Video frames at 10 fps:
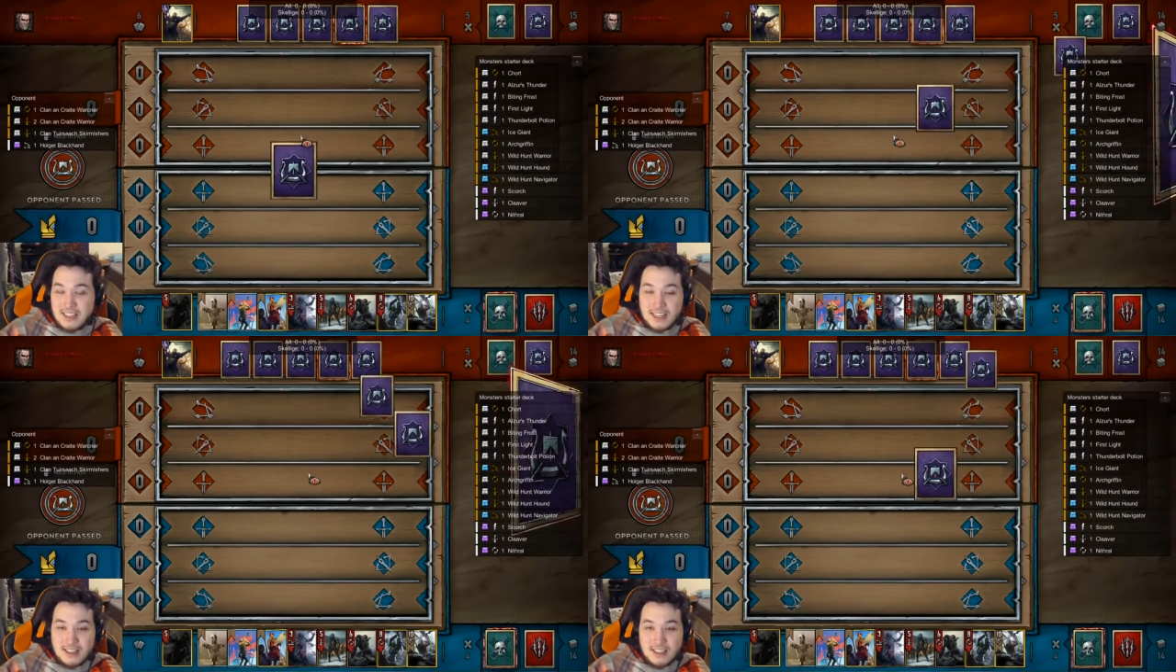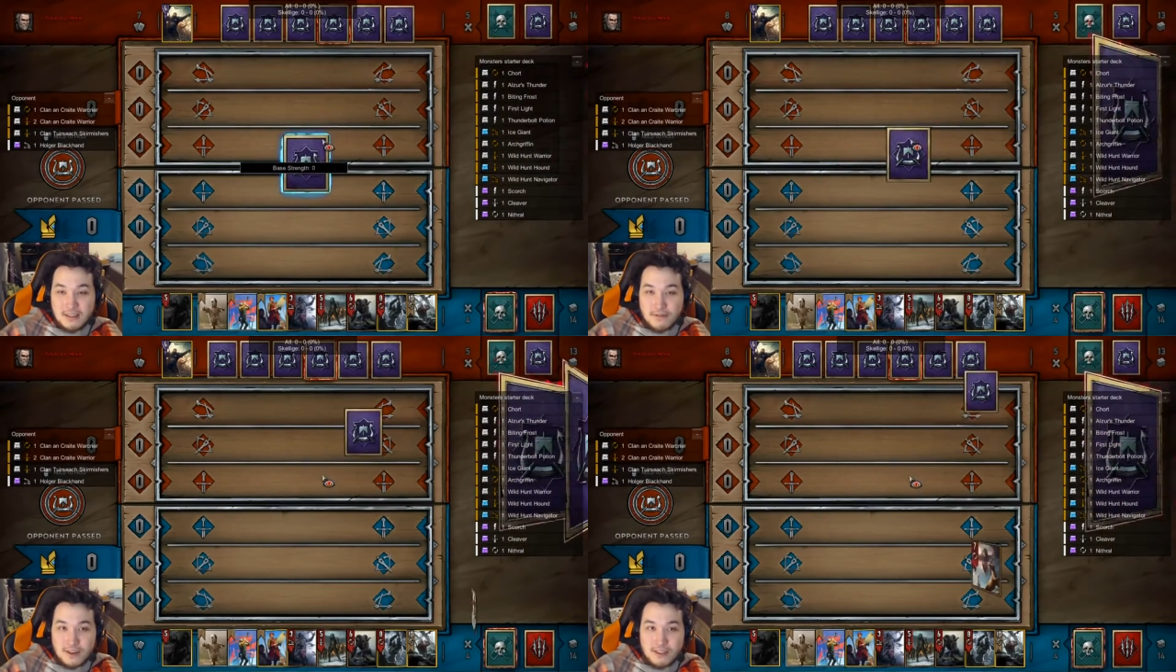deadly
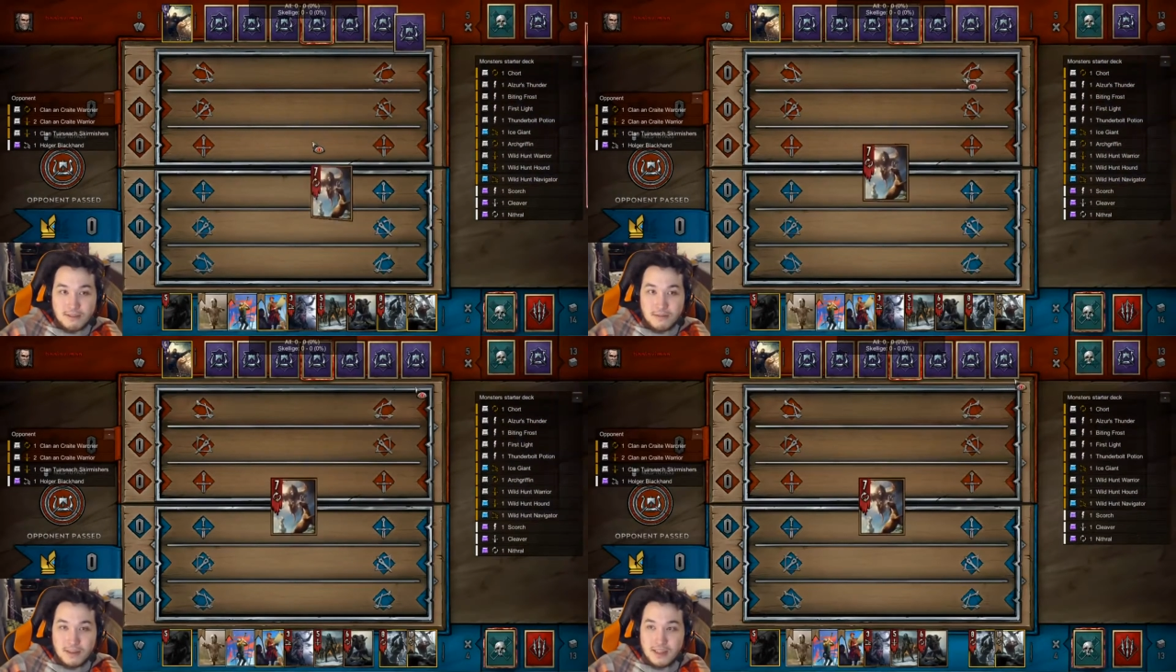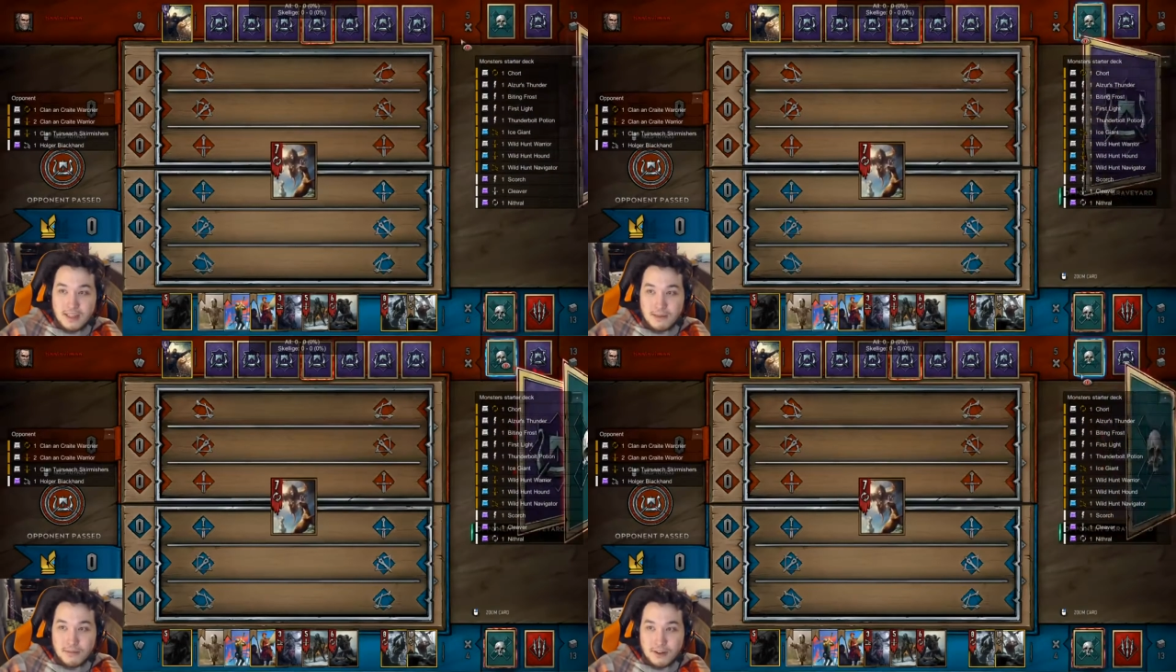the Frost would be,
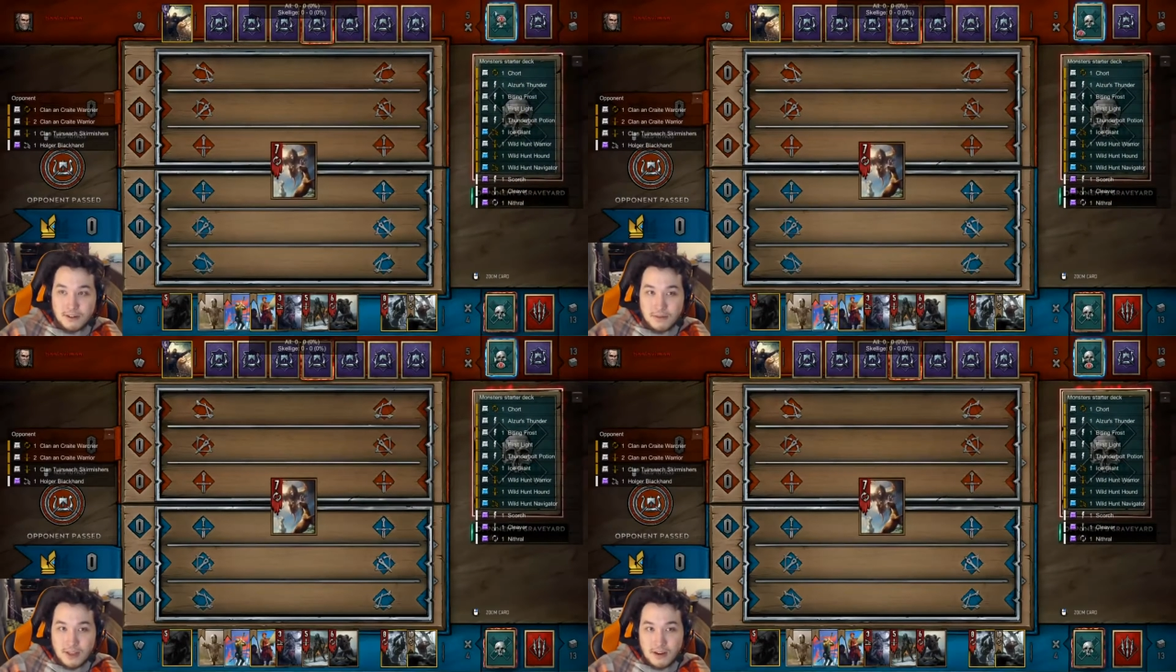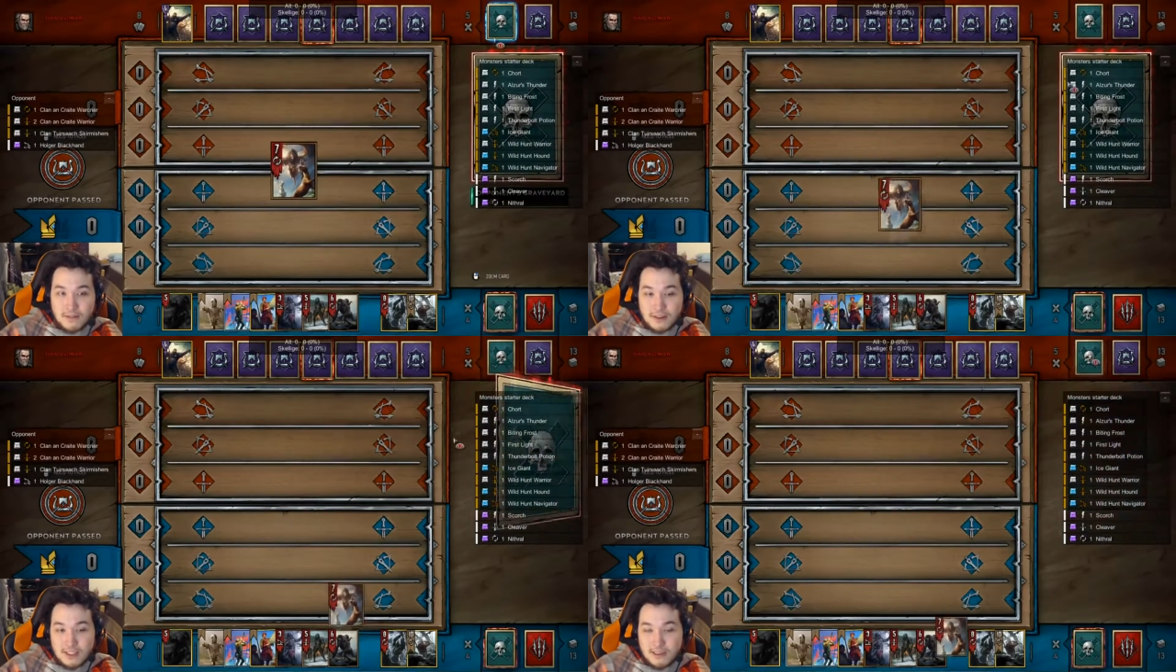and he probably
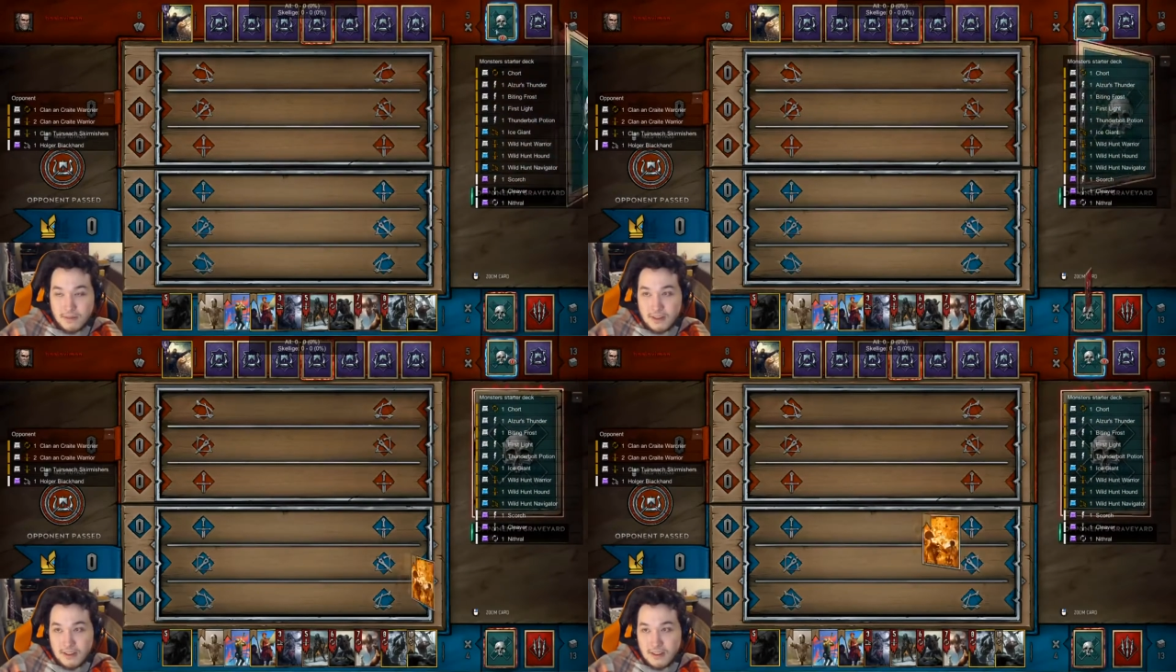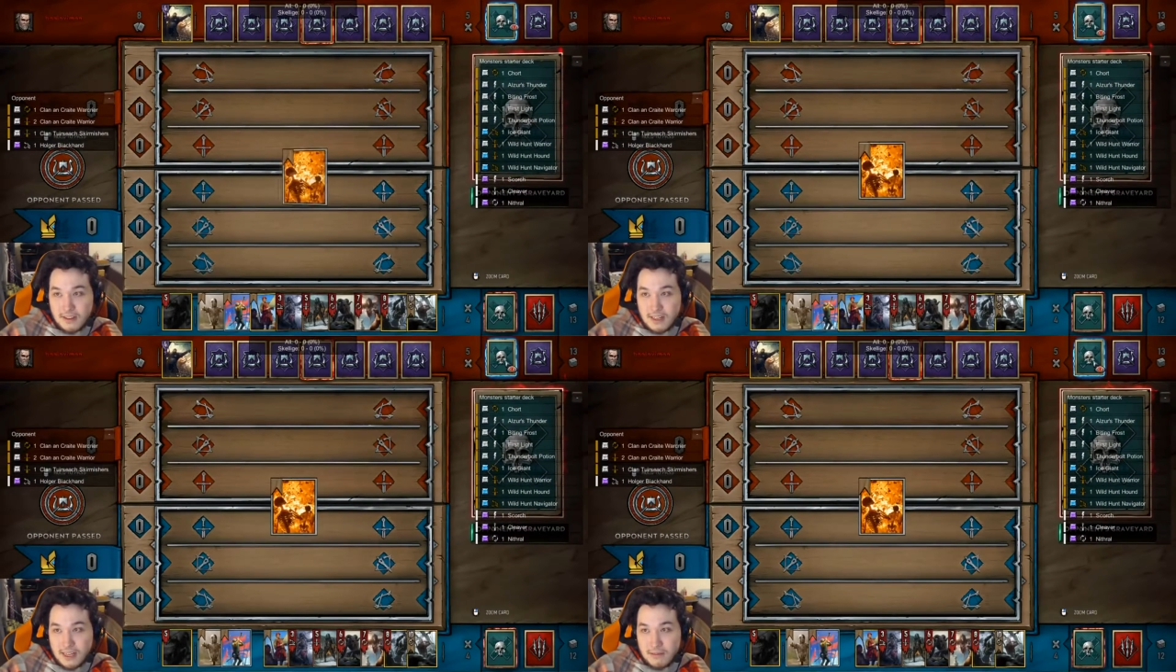overestimated
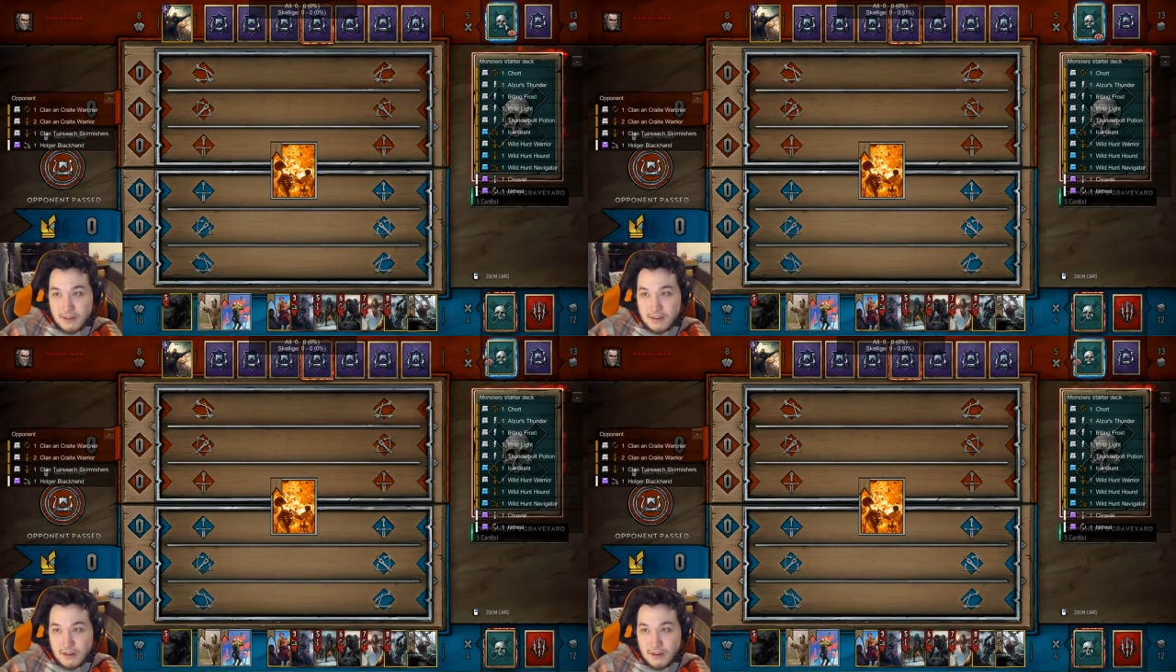the damage,